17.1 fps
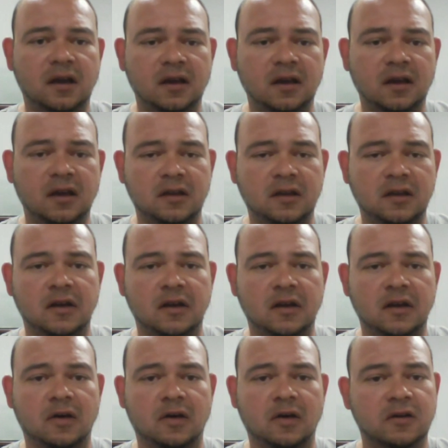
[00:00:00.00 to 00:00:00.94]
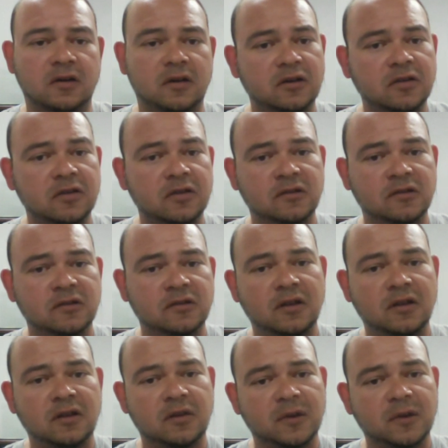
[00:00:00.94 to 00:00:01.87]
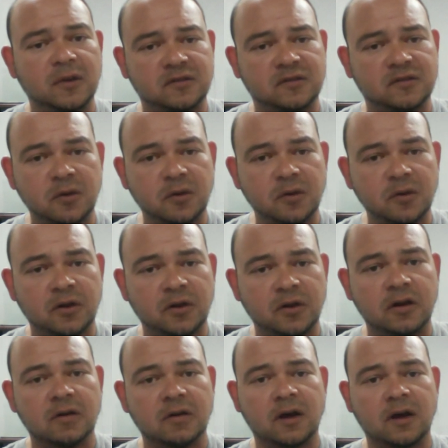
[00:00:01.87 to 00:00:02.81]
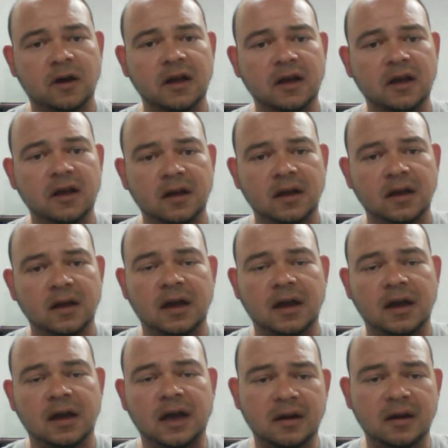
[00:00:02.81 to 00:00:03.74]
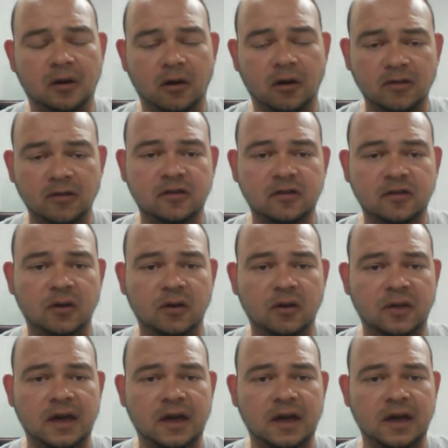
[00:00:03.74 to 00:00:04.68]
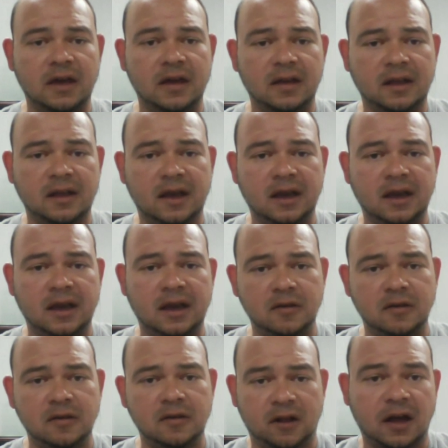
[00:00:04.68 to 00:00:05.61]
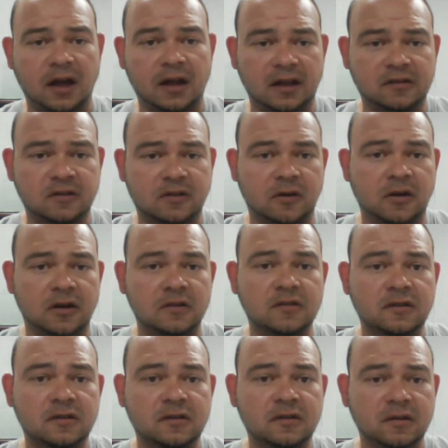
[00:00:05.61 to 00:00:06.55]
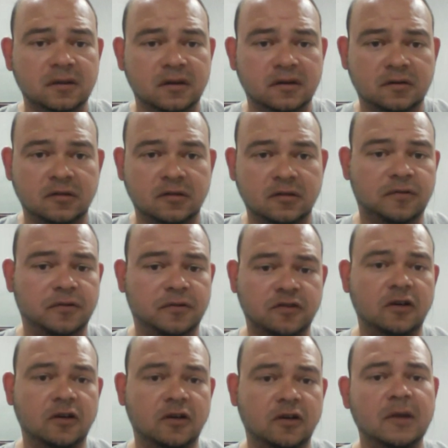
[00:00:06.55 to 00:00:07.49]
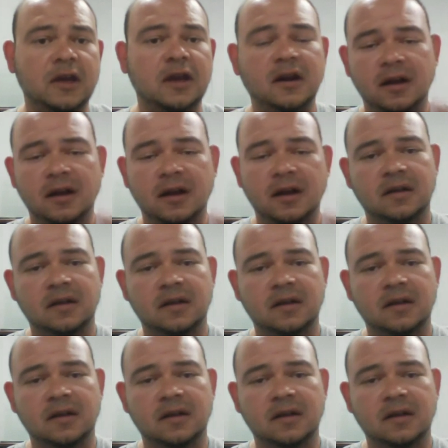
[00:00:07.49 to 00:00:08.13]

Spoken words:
they're usually a little bit smoother running, and also they use a lot less current. So for sure, I mean,